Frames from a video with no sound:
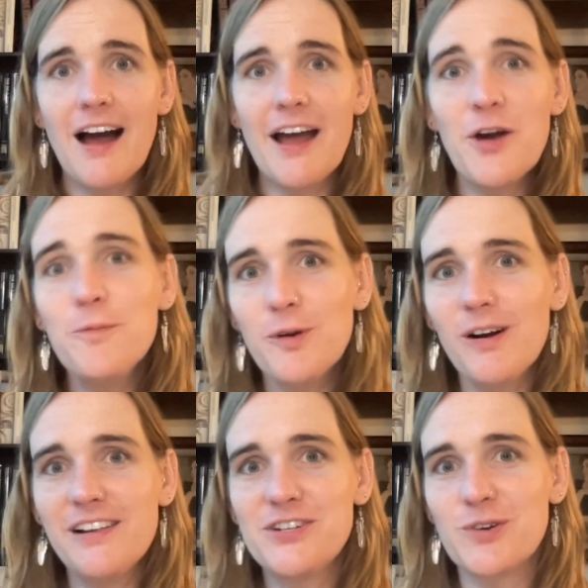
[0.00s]
I hope you
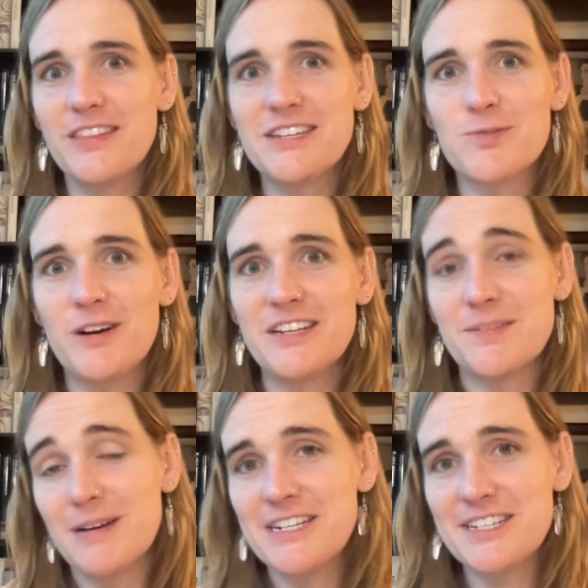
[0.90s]
all enjoyed this one
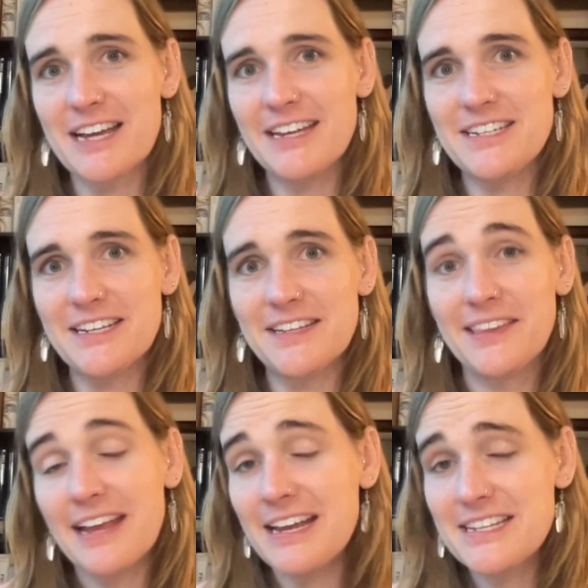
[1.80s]
as much as I did.
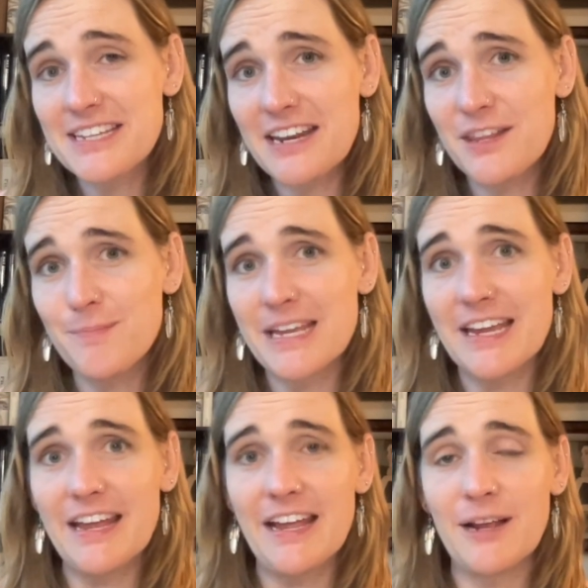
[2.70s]
Like I said at the
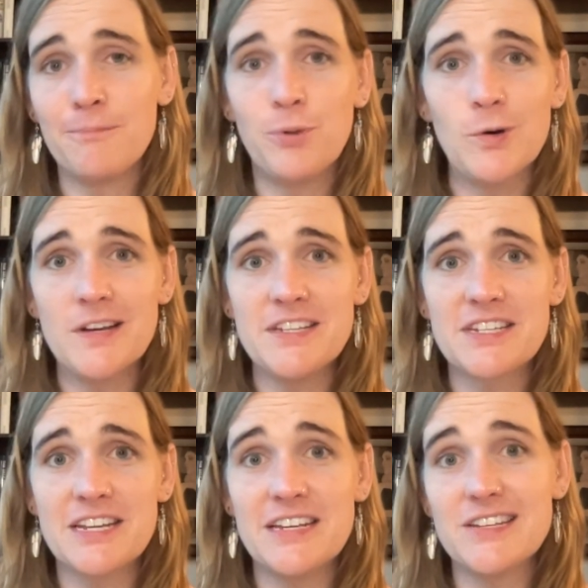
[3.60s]
beginning,
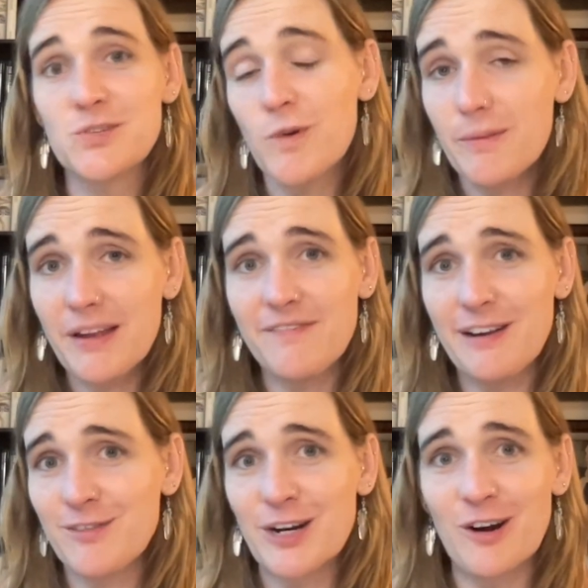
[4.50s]
Beuys is one of my
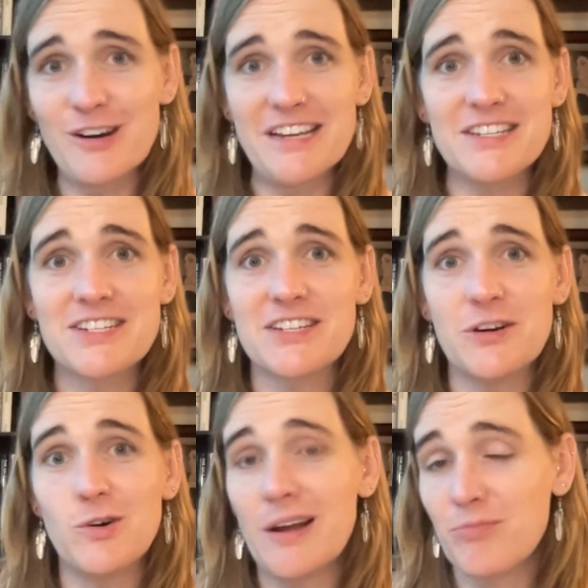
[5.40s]
favorite artists,
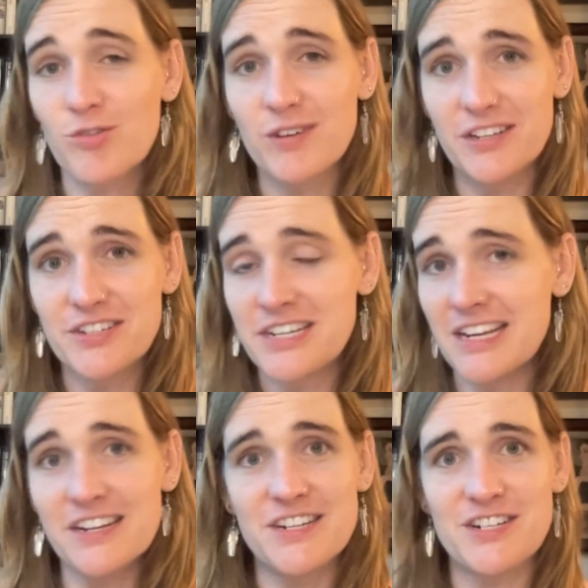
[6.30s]
so I'm thrilled to
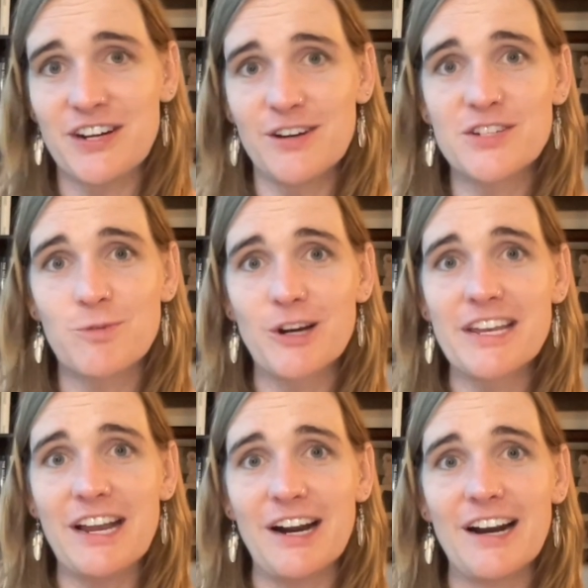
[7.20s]
get to share his work
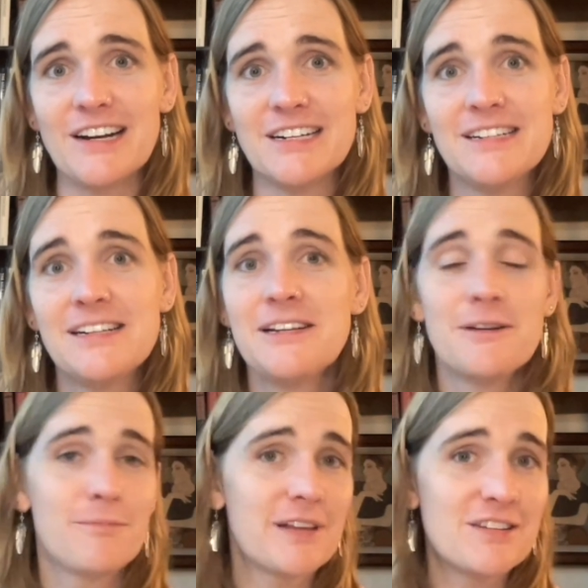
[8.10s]
here.
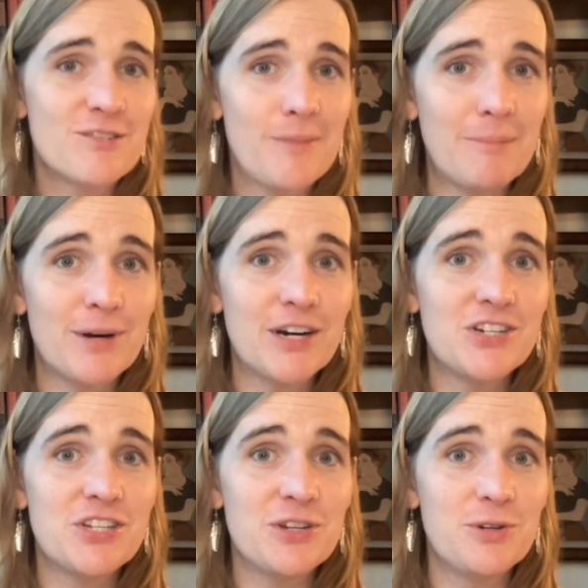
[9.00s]
Please remember
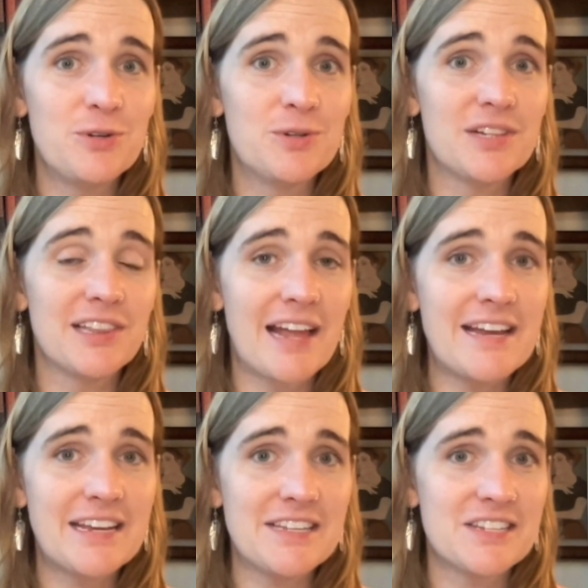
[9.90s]
to
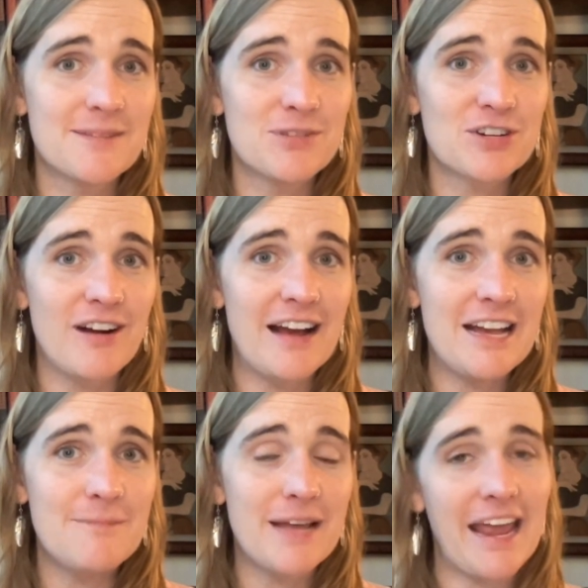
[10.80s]
like and
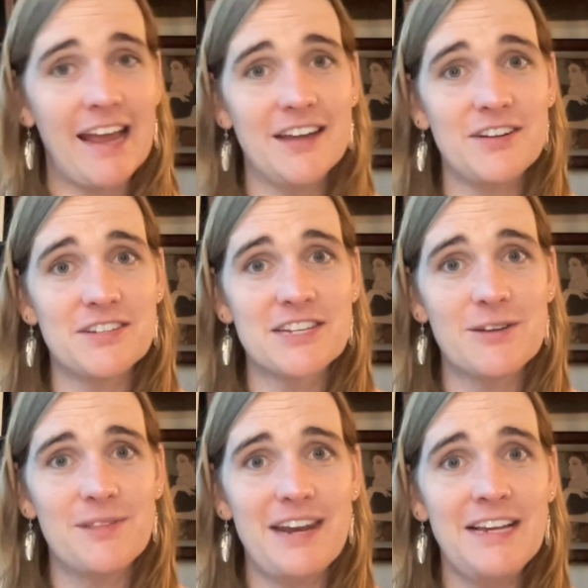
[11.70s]
subscribe, and I'll see
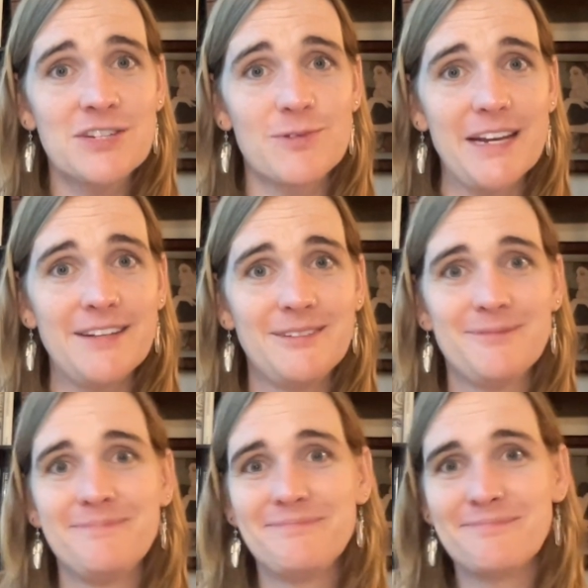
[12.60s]
you in the next one.
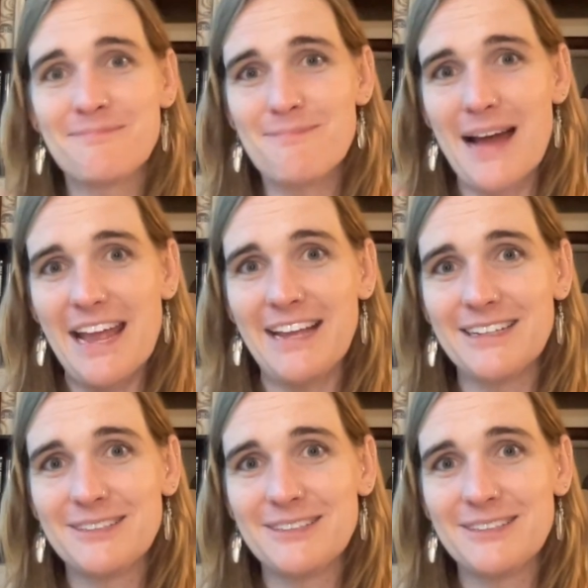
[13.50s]
Bye.